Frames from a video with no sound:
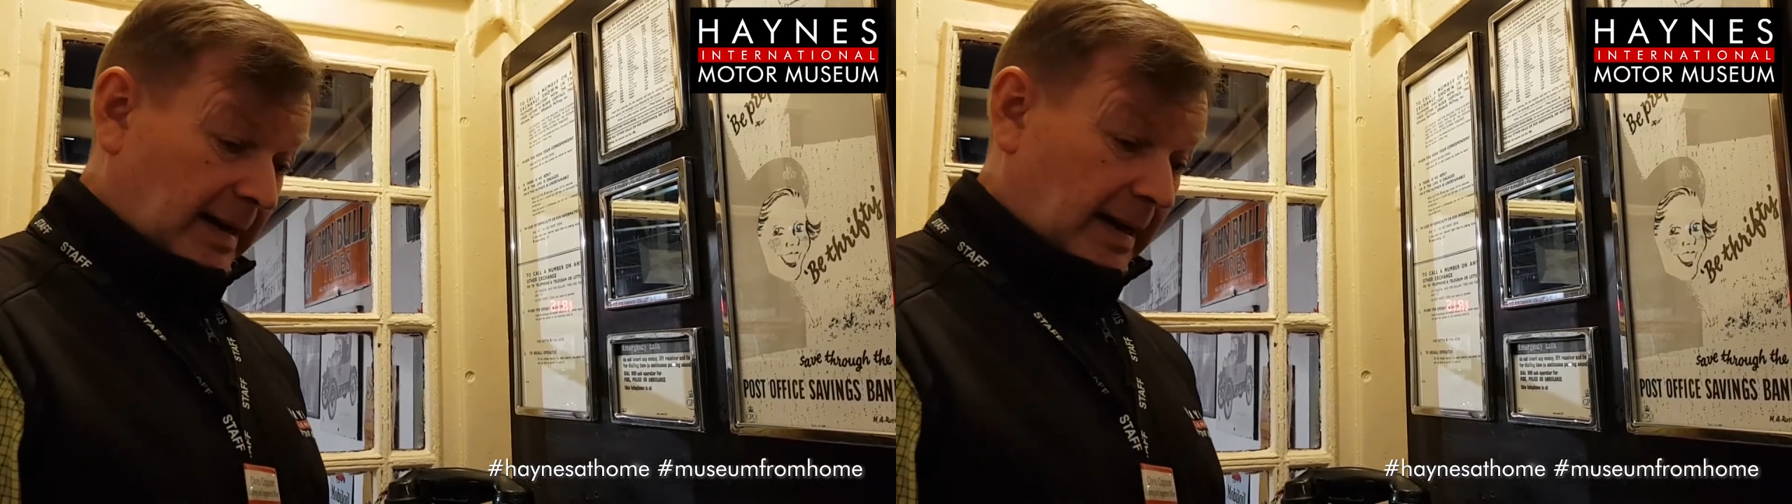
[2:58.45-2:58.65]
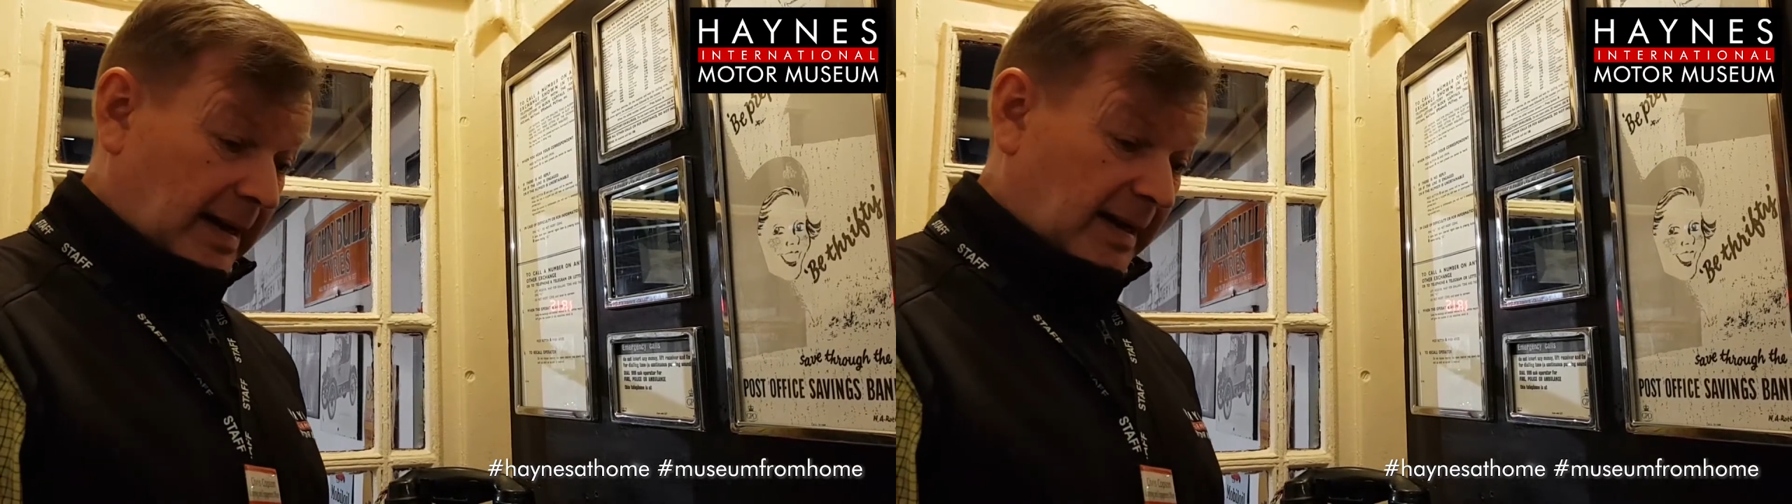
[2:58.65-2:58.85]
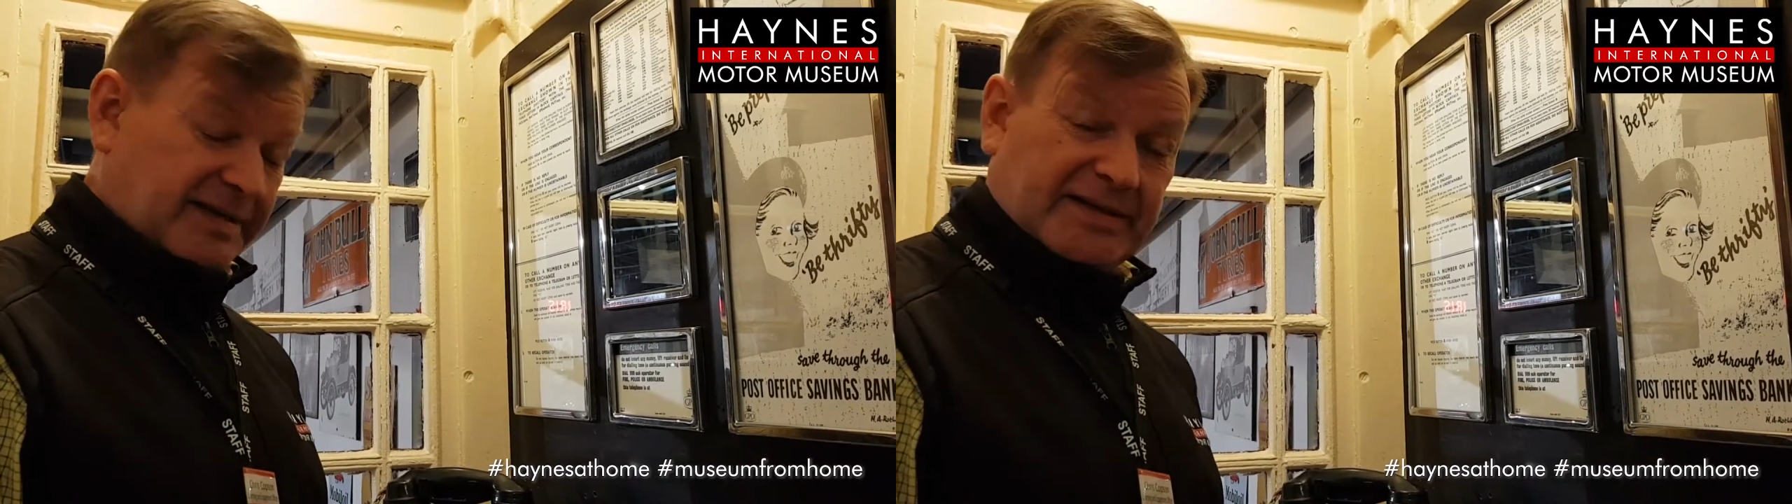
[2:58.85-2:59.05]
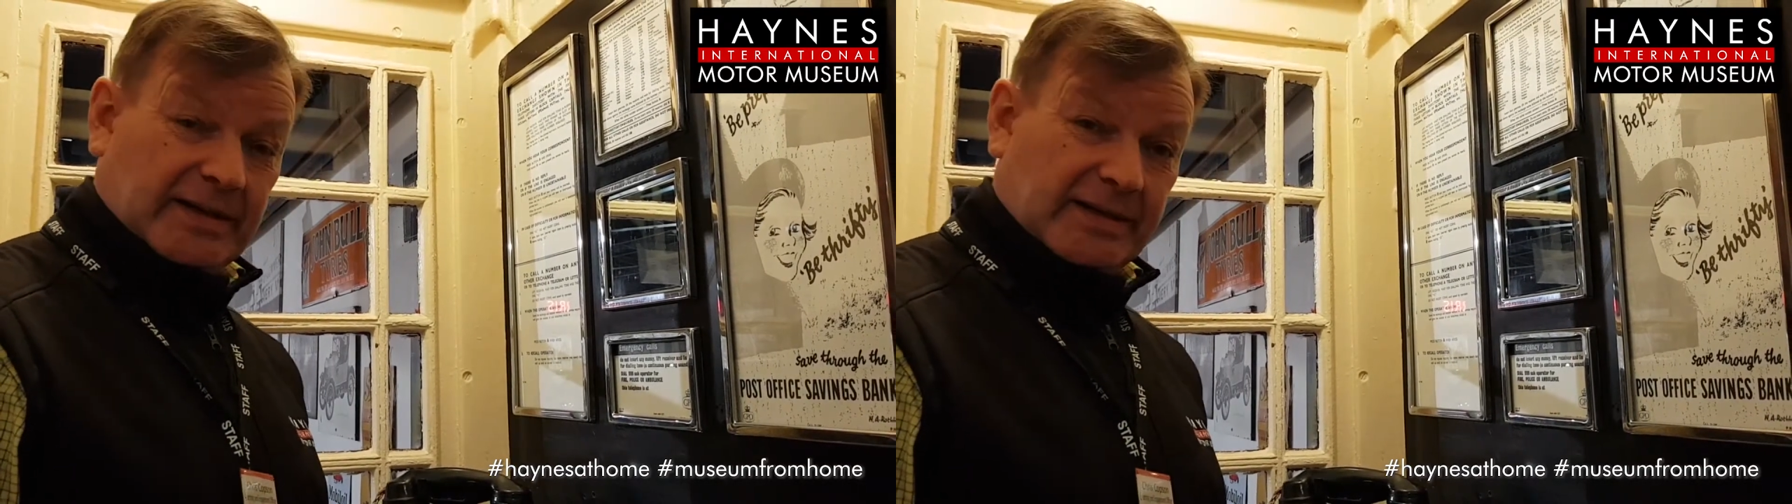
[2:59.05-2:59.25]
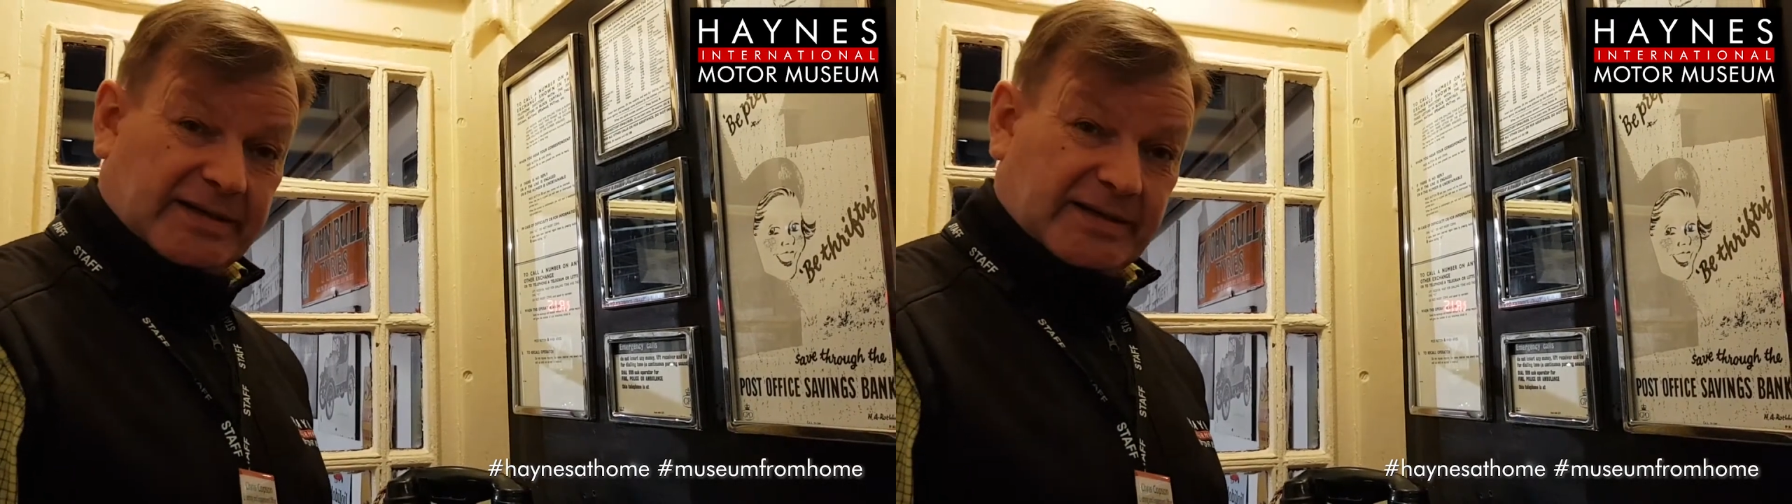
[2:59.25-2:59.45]
uh,
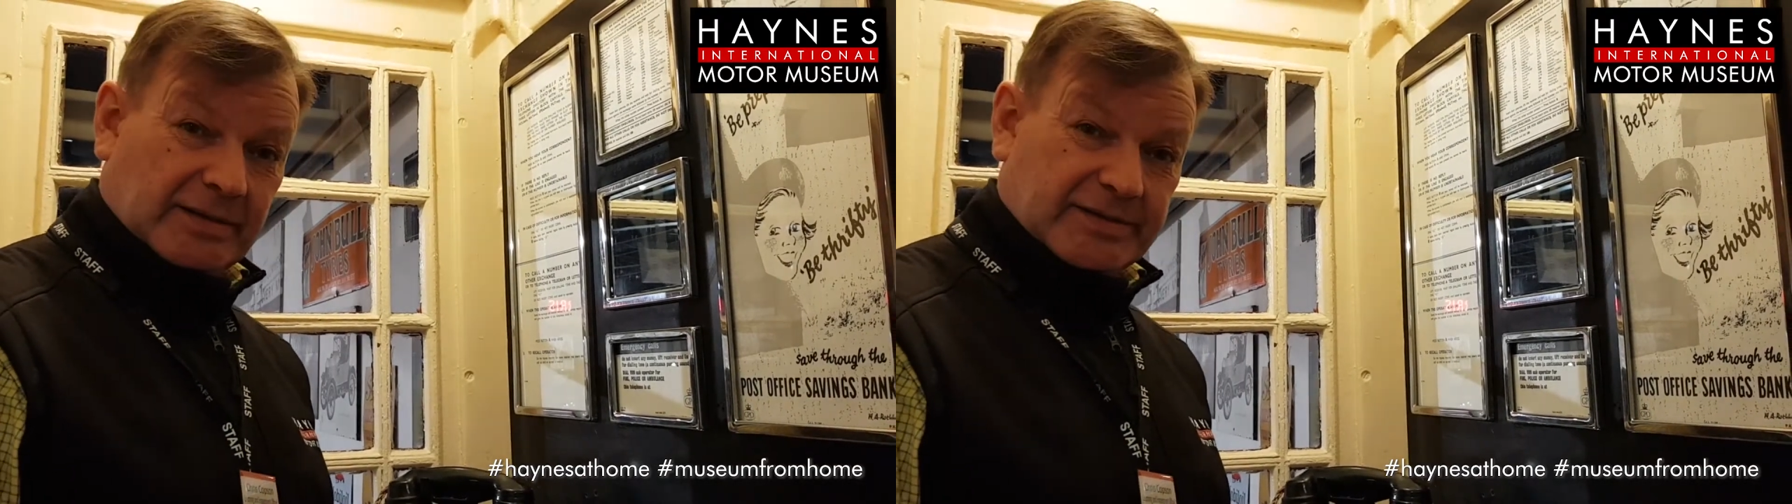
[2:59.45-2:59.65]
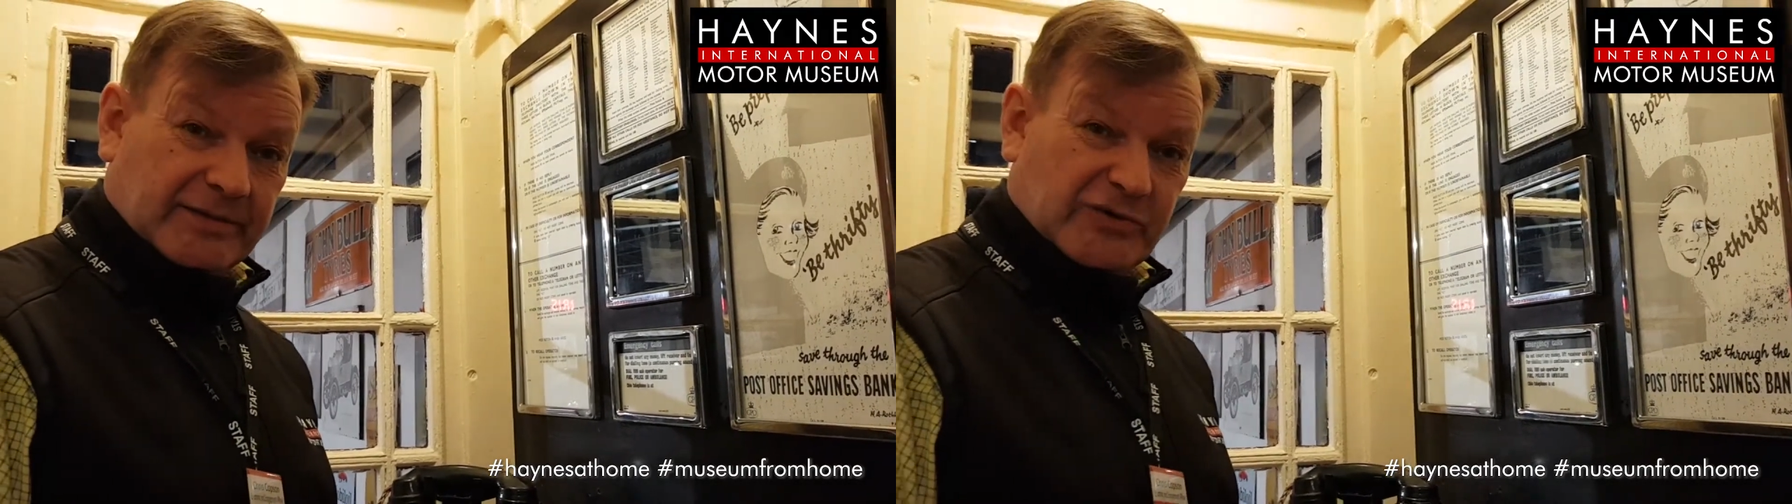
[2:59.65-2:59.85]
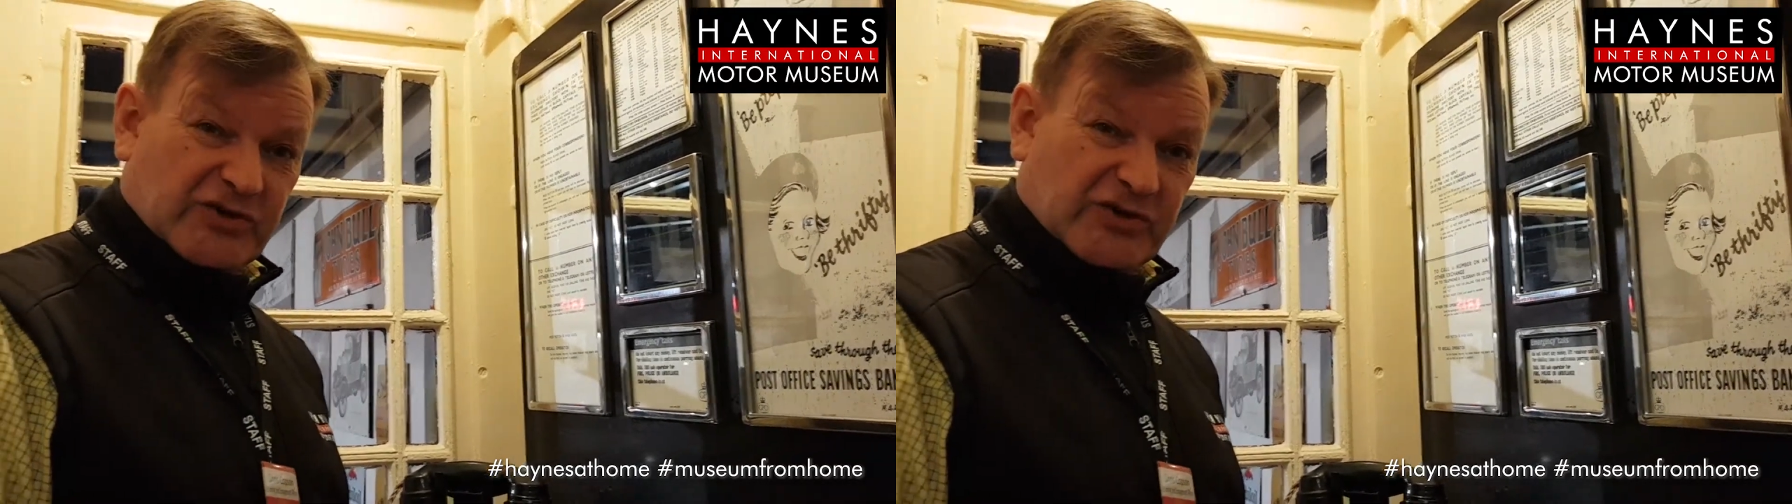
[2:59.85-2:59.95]
stainless steel sort of